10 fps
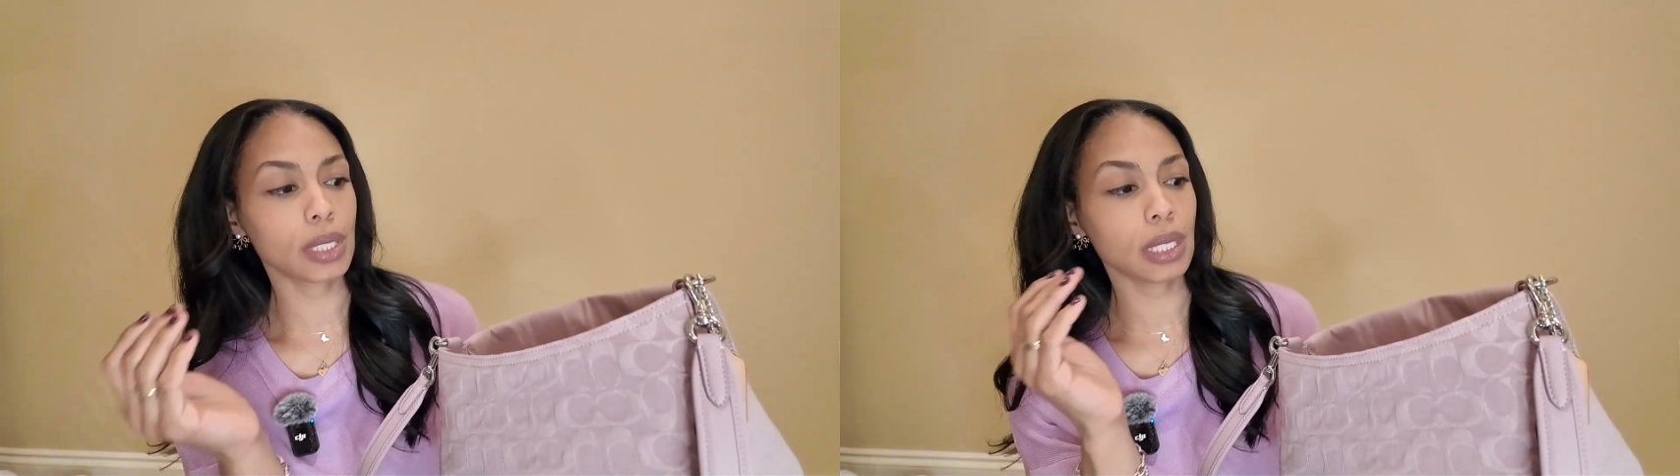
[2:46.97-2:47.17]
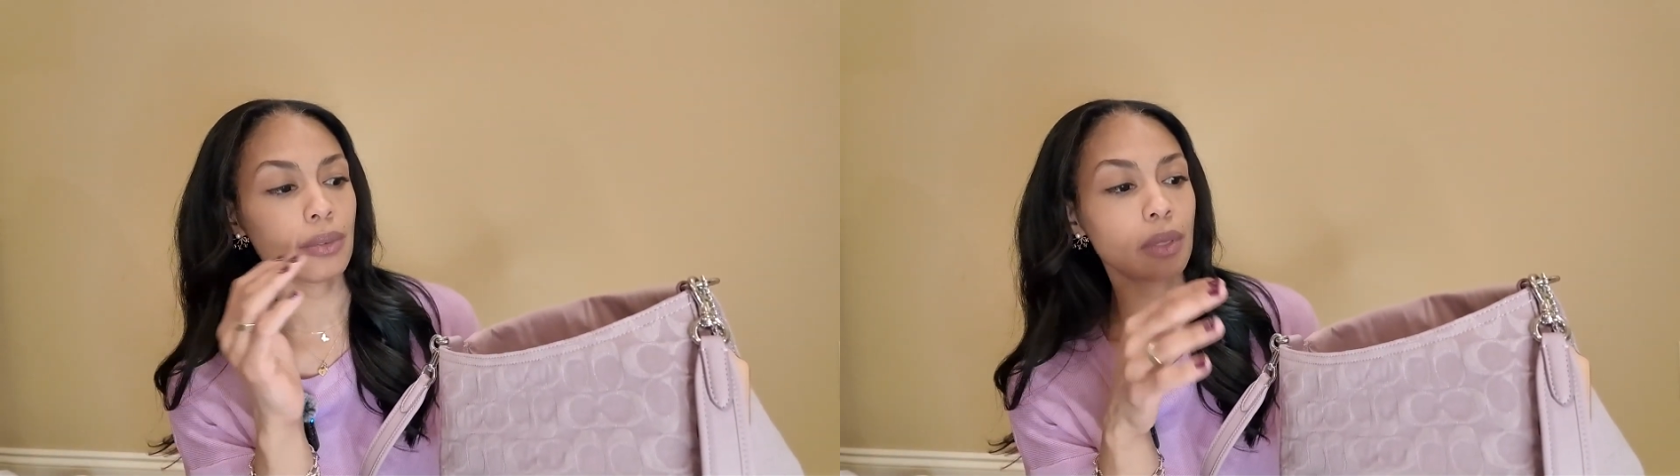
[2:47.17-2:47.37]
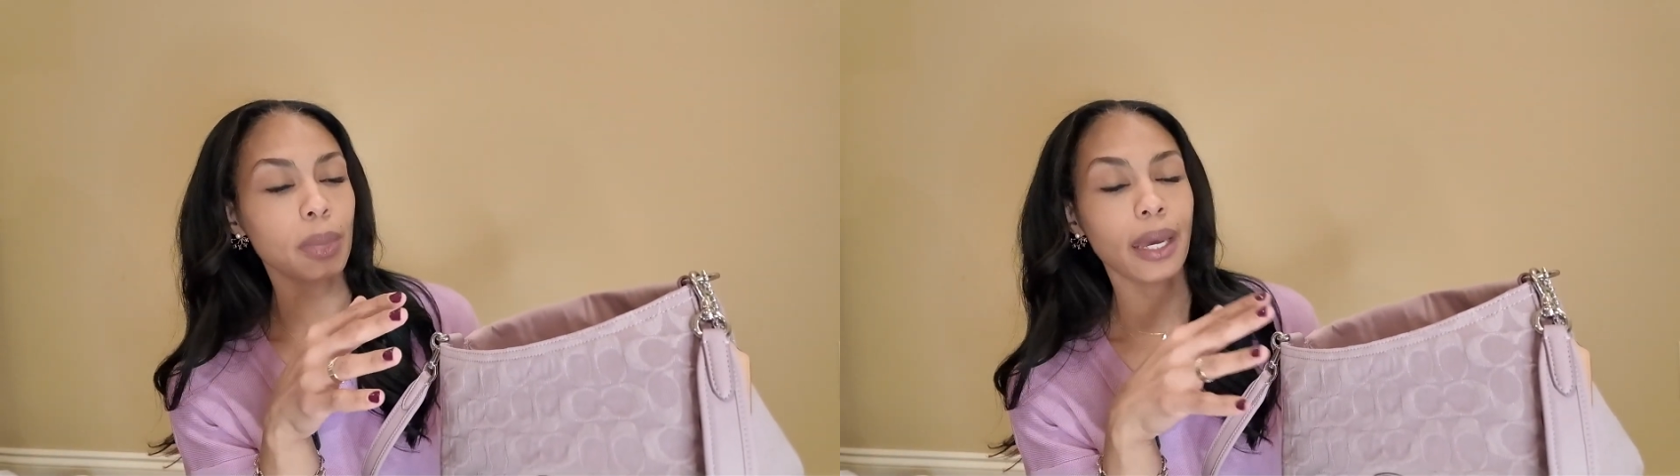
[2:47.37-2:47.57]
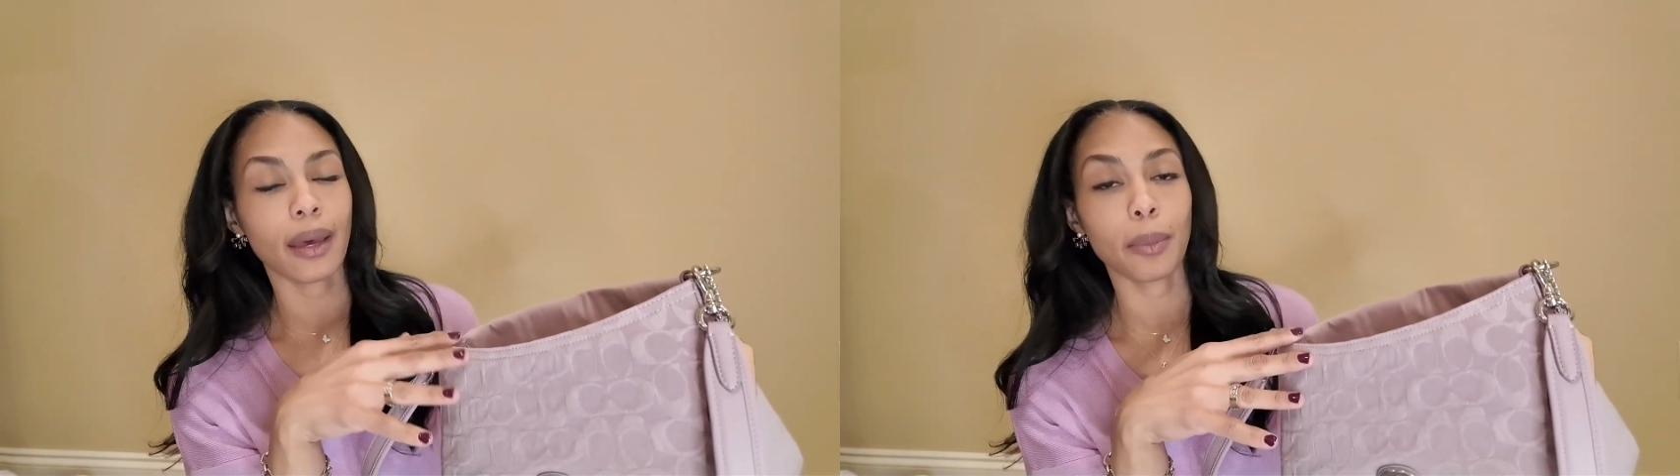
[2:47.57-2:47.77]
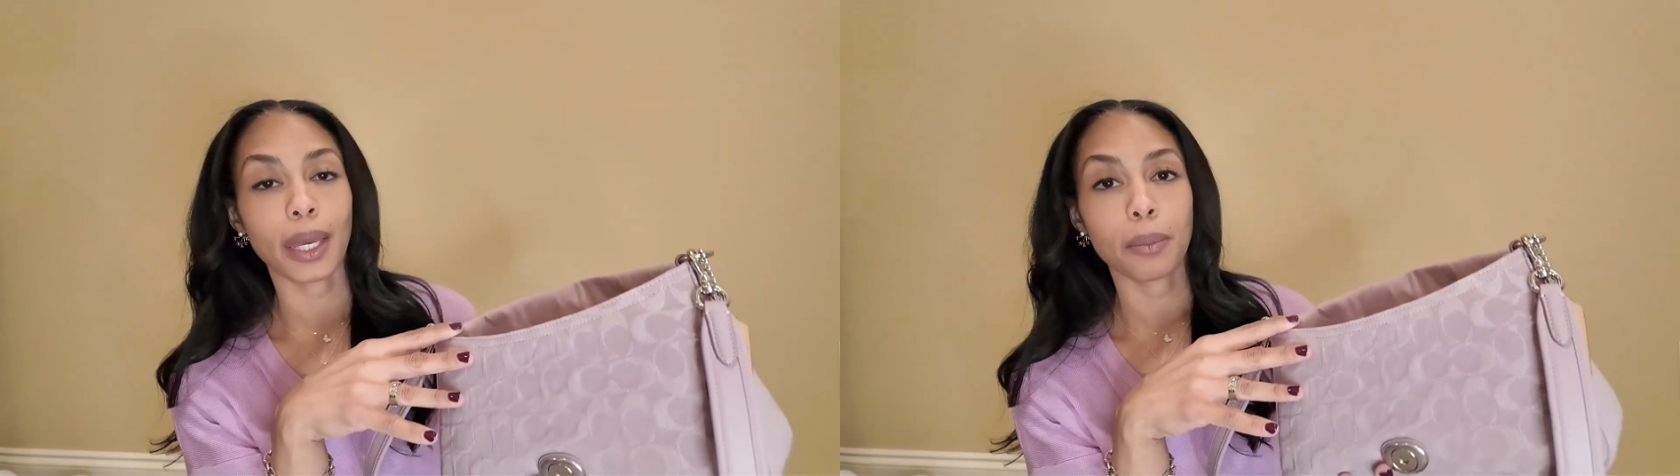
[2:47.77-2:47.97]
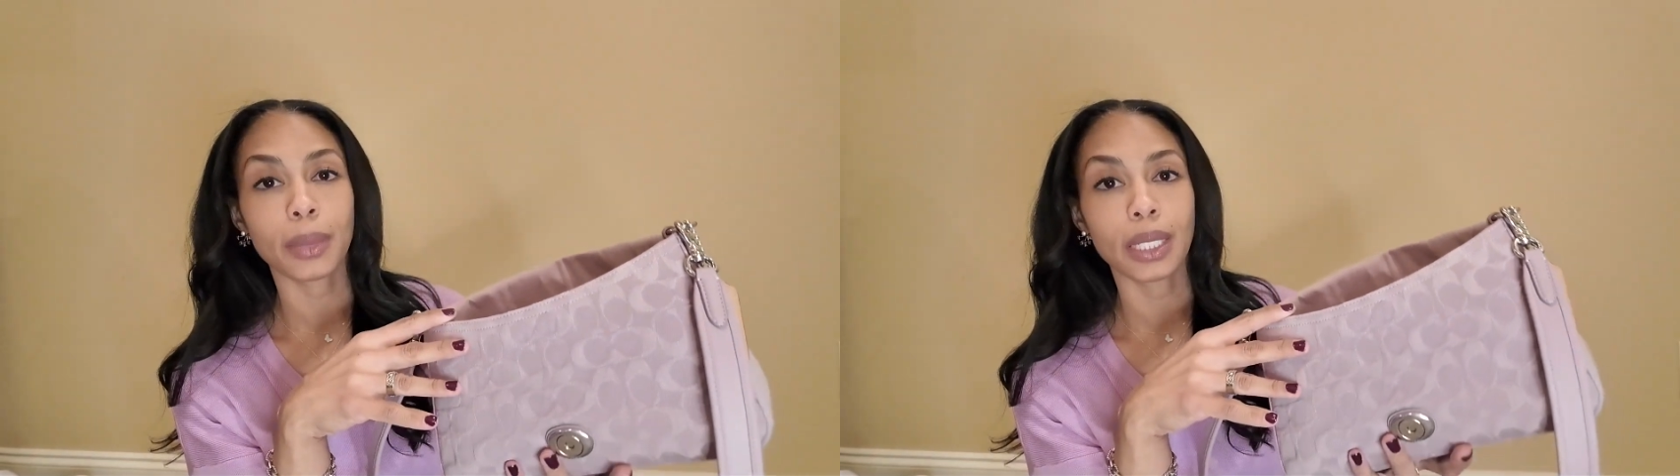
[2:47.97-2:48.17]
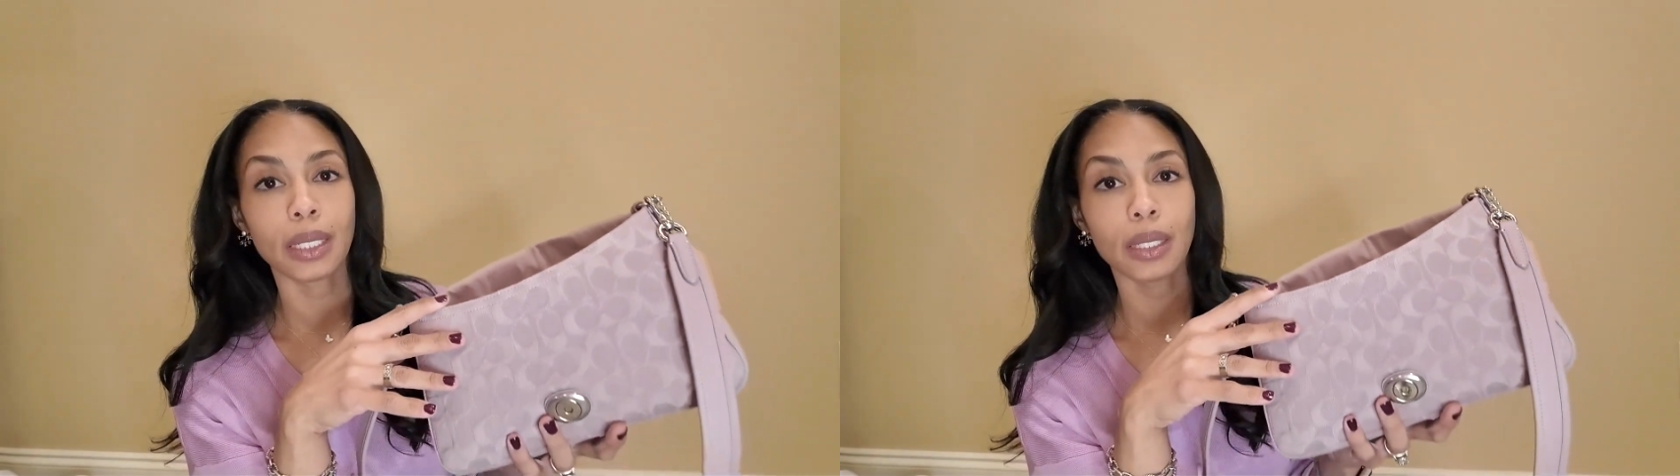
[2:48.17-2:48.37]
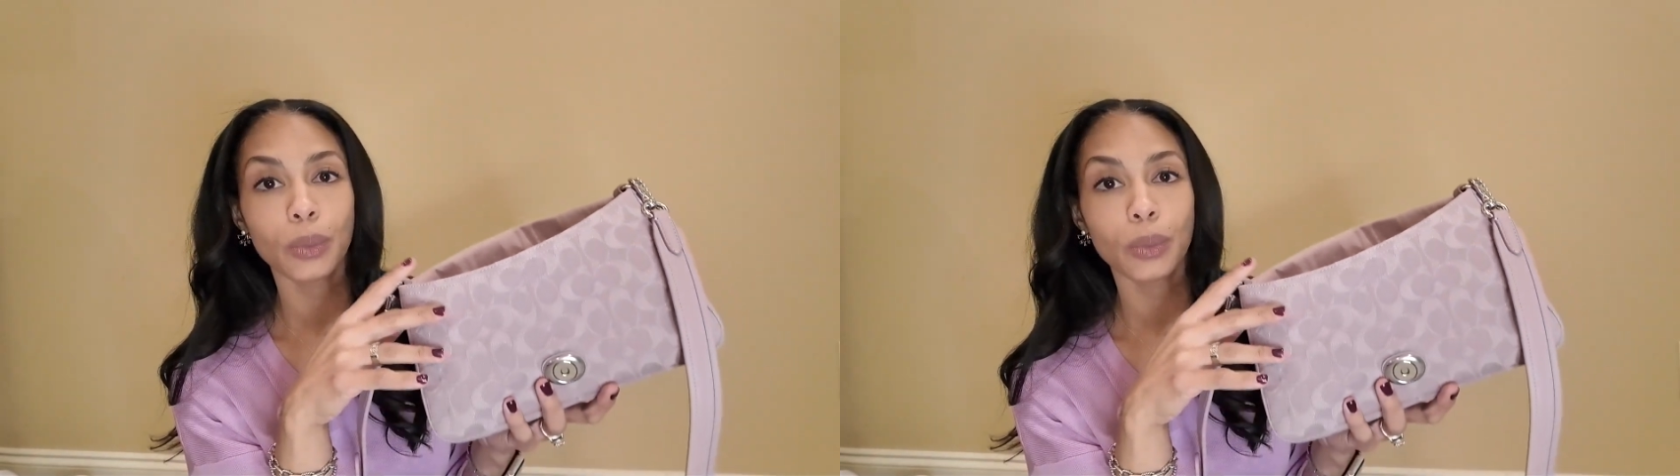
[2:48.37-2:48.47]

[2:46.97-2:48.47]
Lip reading: Even my iPad mini